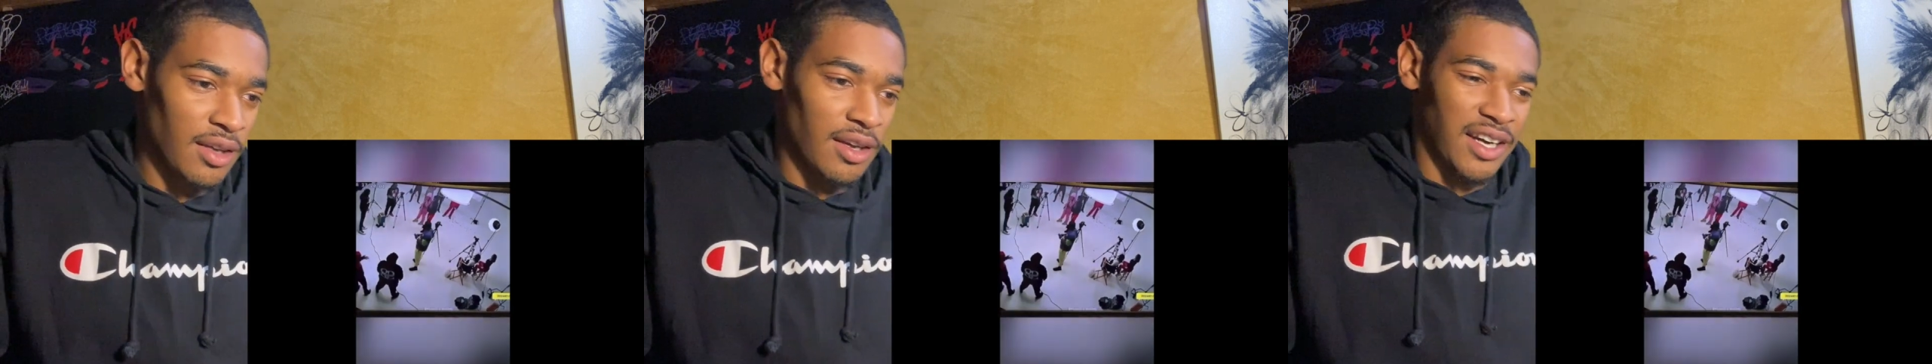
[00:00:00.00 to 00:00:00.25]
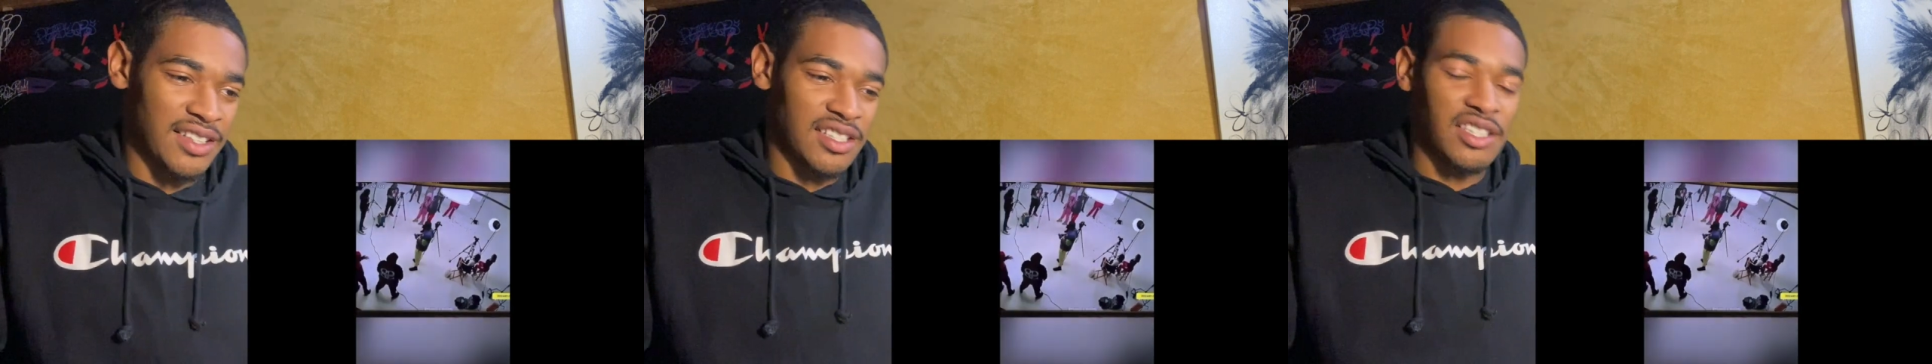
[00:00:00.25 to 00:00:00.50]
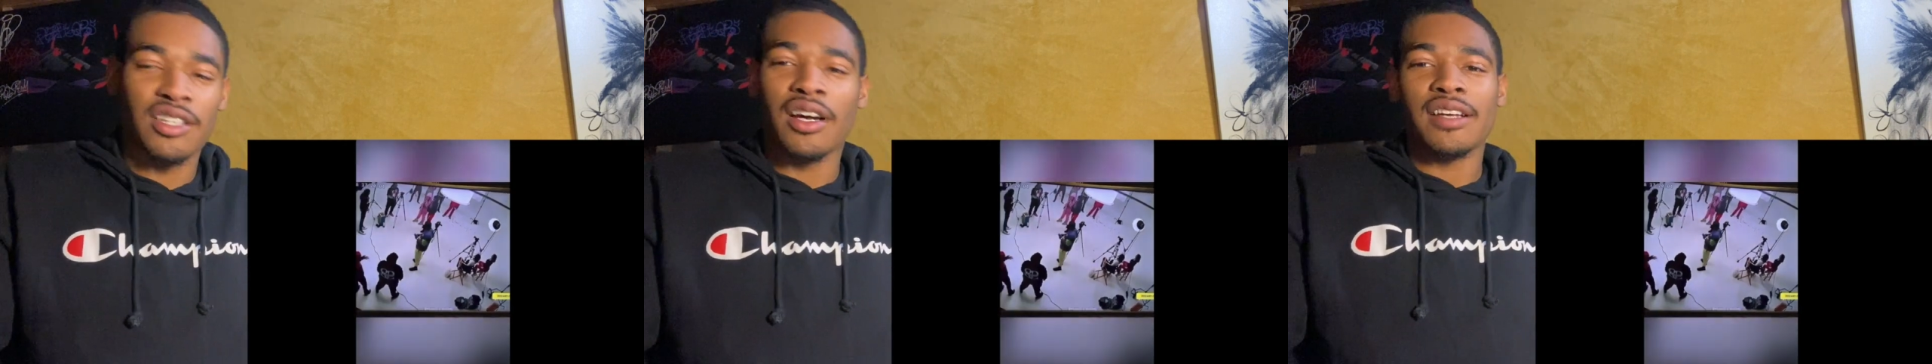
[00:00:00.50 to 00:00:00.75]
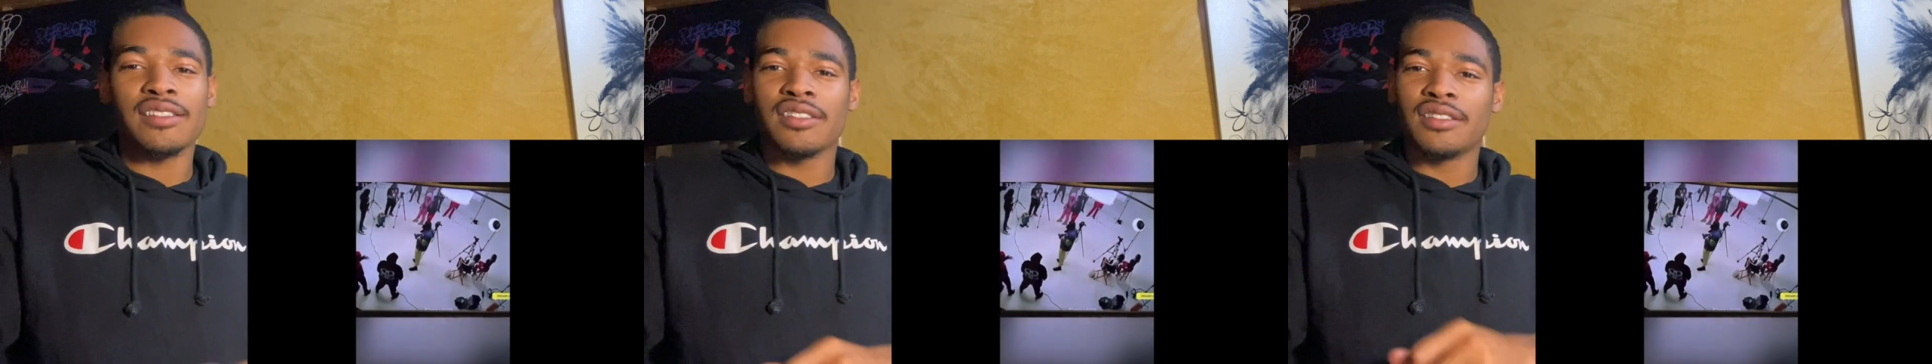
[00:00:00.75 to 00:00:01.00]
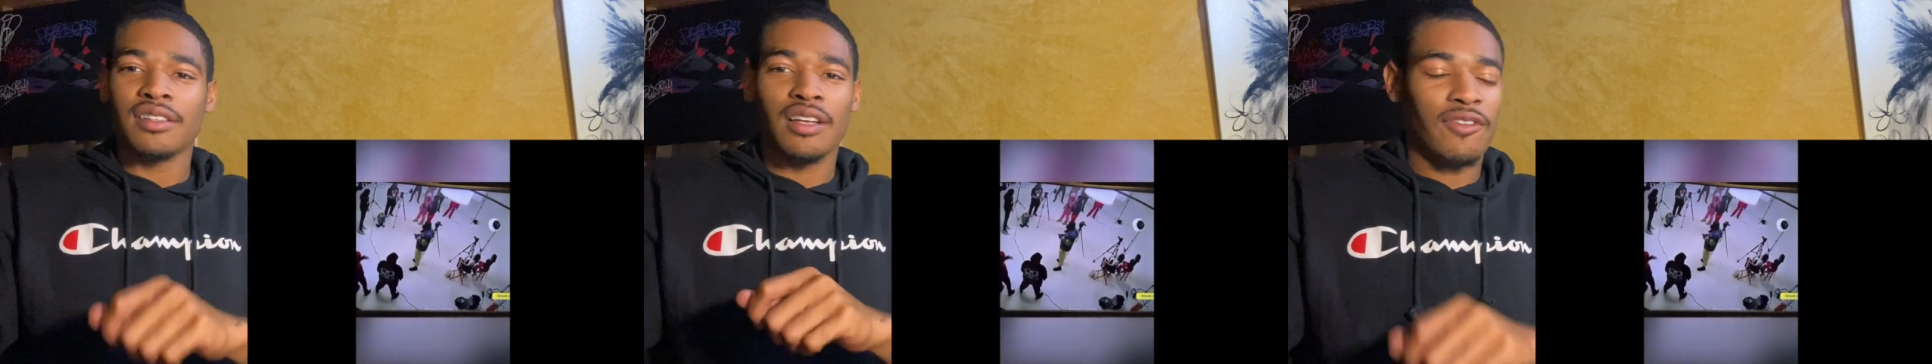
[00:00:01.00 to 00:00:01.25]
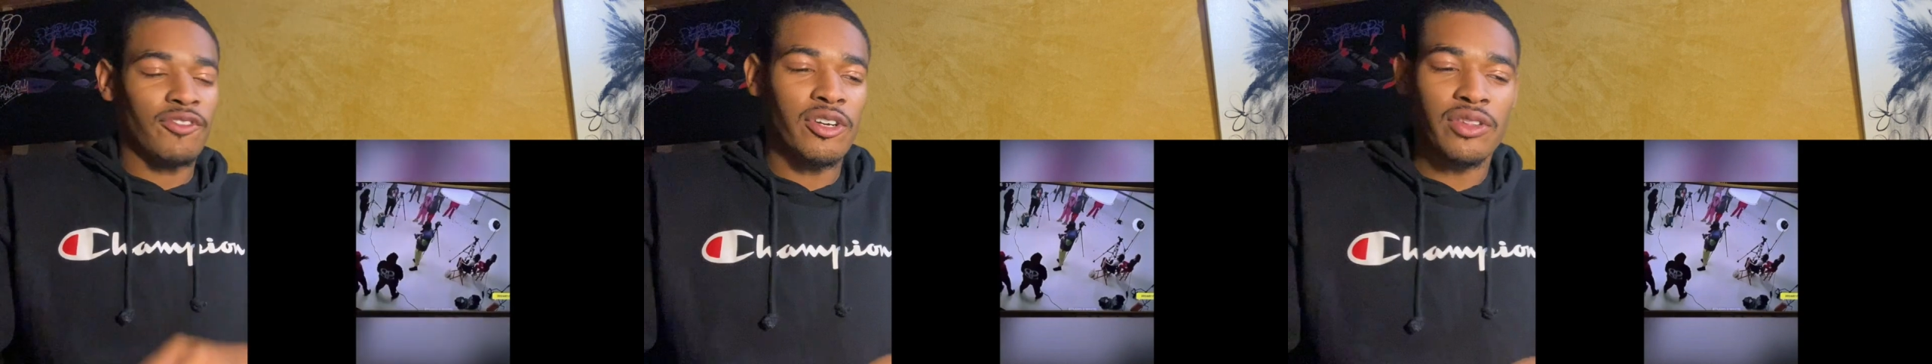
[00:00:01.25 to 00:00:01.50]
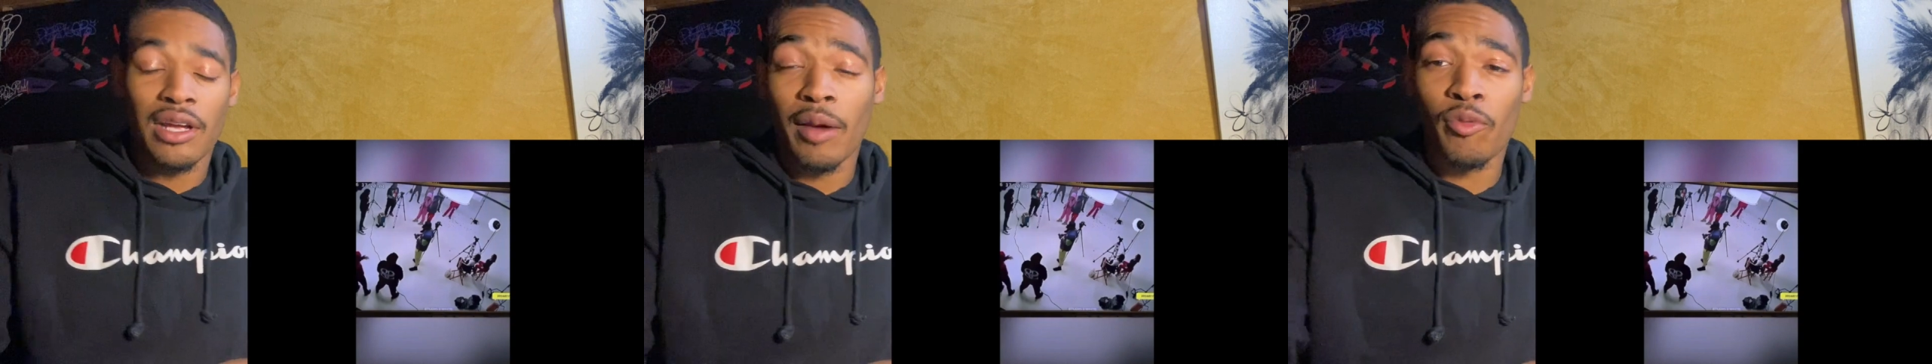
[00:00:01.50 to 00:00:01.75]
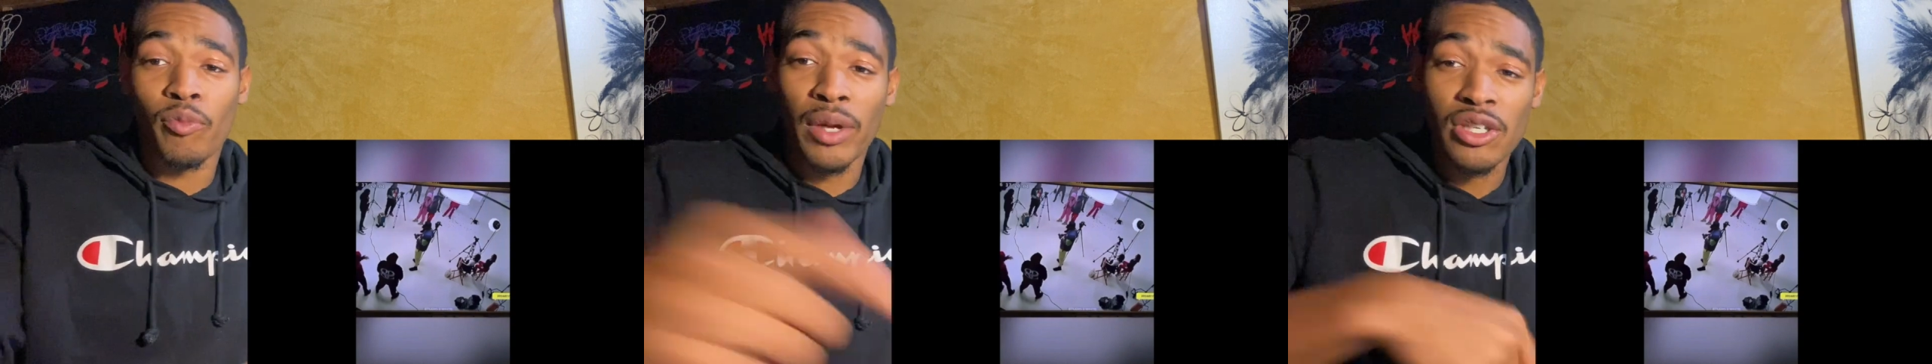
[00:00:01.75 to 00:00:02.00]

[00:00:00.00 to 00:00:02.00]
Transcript: I seen the live and everything. I'm going to make